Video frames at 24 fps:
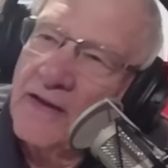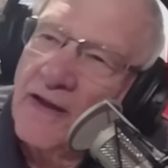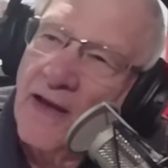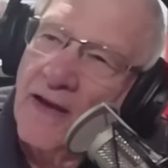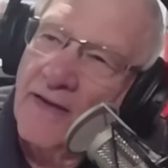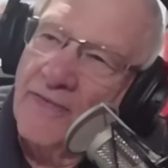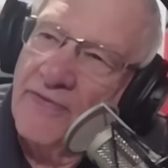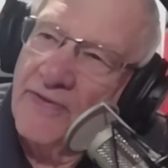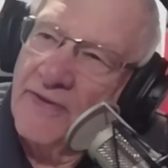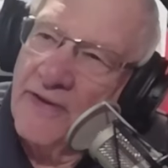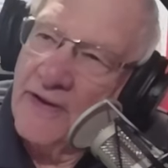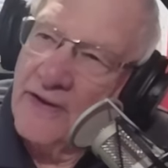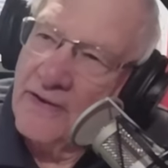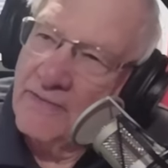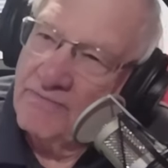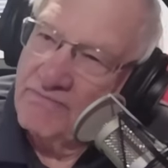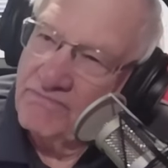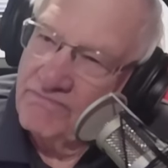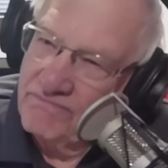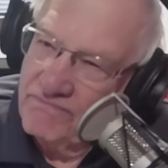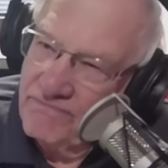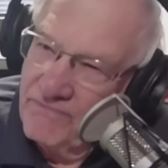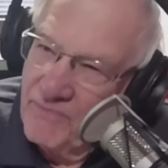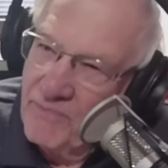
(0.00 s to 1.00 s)
of the
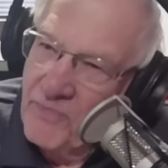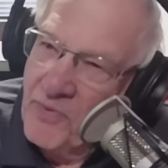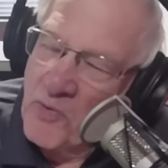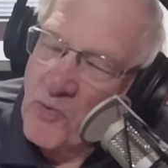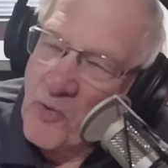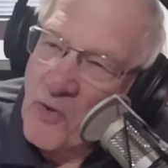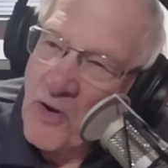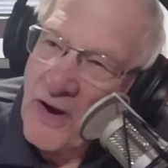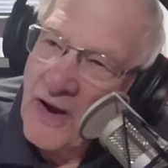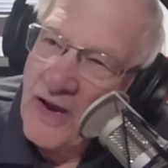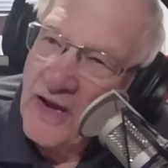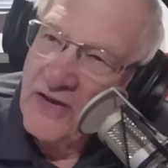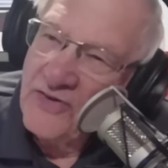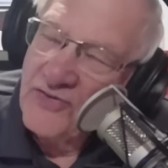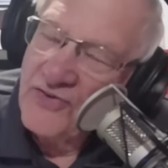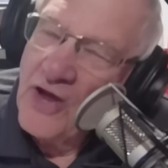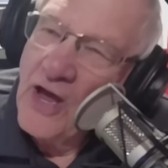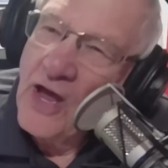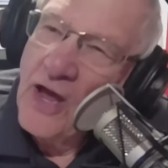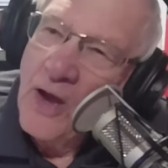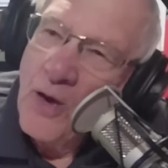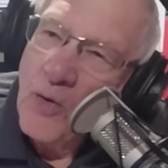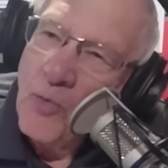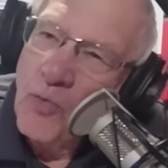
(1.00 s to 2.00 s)
parades
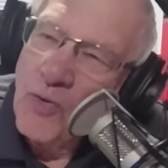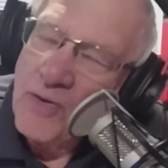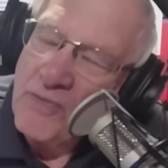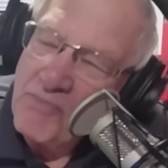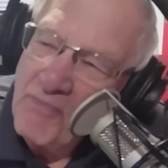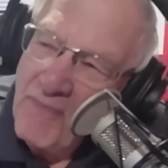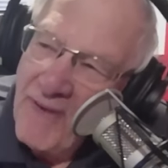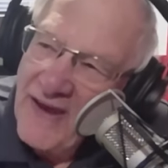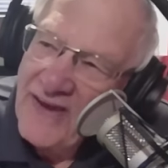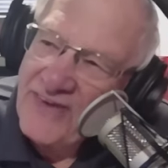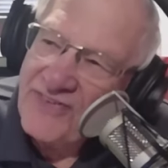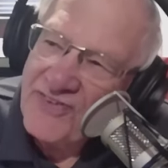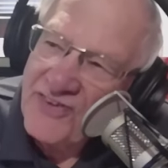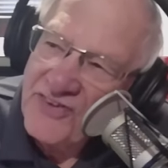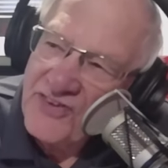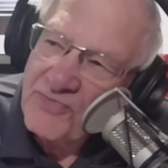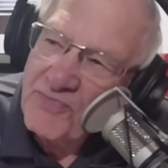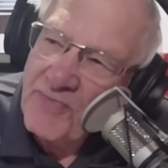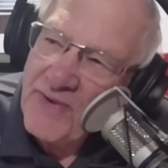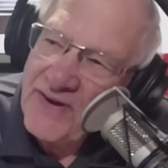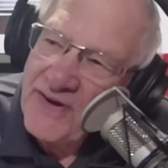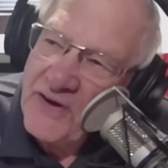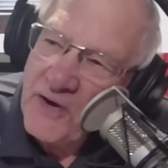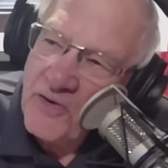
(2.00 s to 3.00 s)
would Macy's
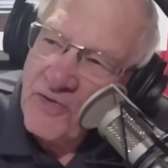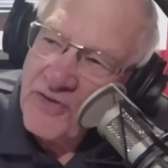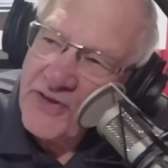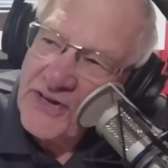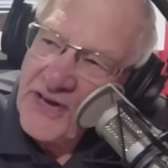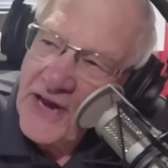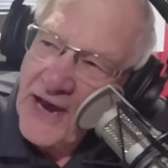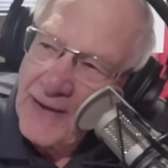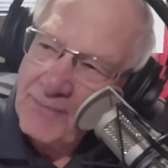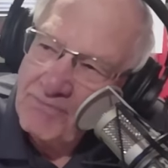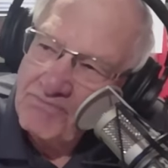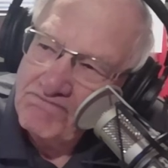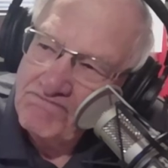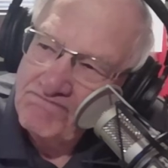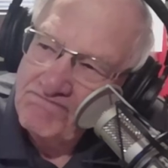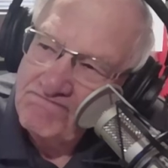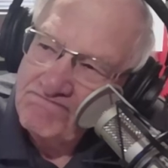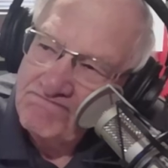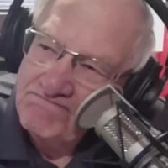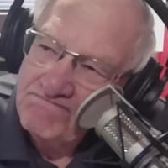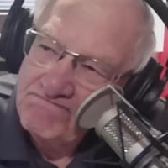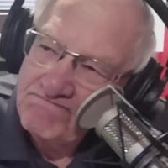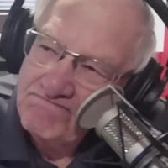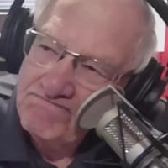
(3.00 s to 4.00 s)
be near the top?
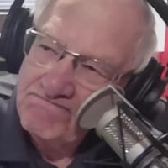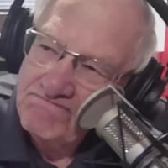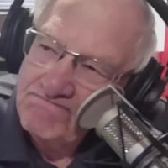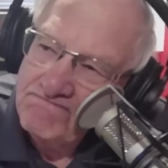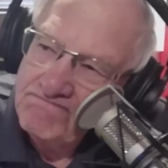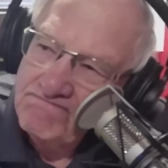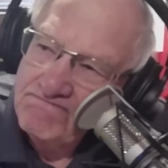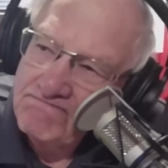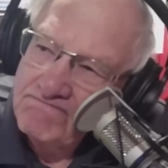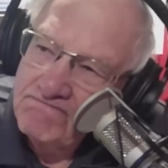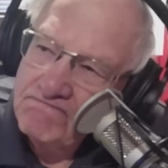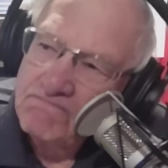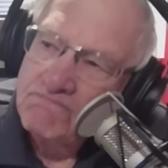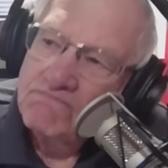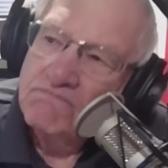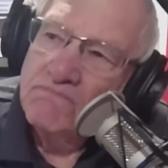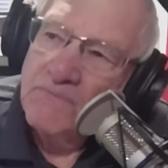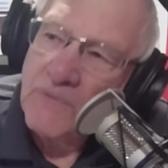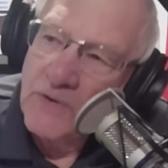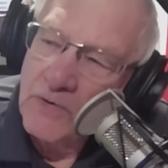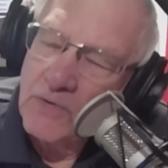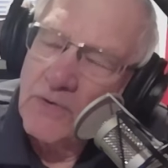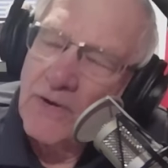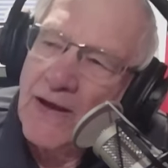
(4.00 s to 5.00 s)
Yes.
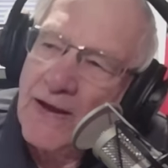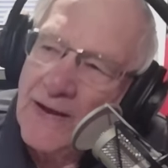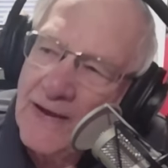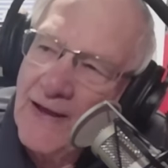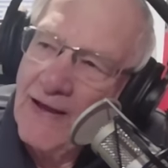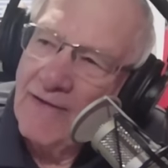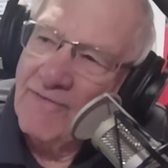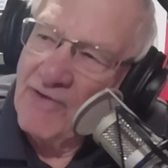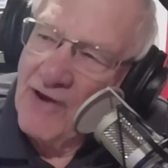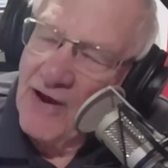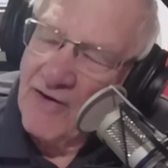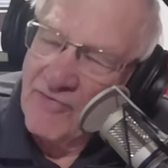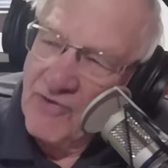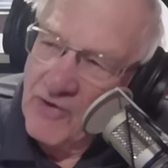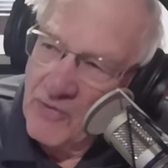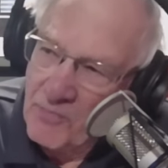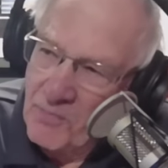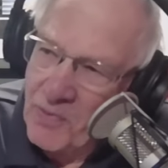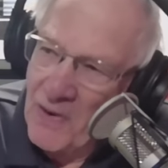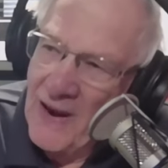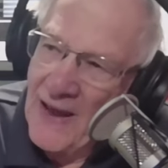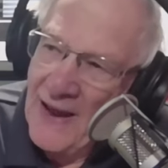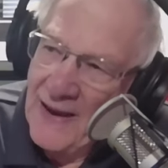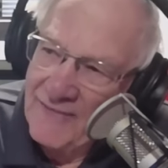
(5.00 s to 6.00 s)
Okay. Have you ever
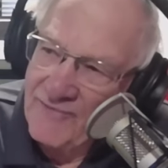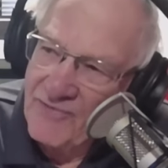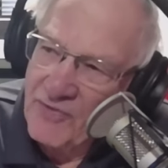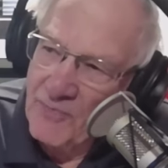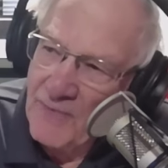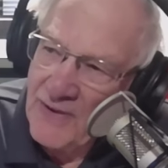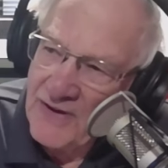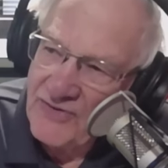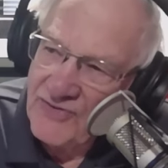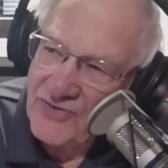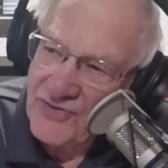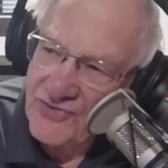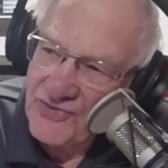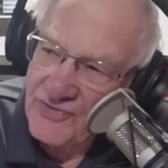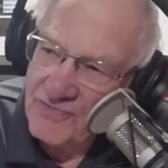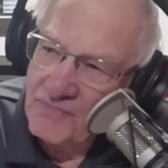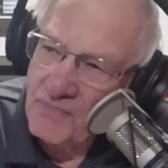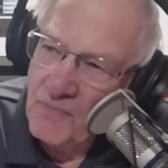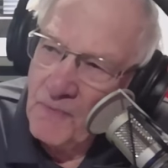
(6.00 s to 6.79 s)
applied for Macy's?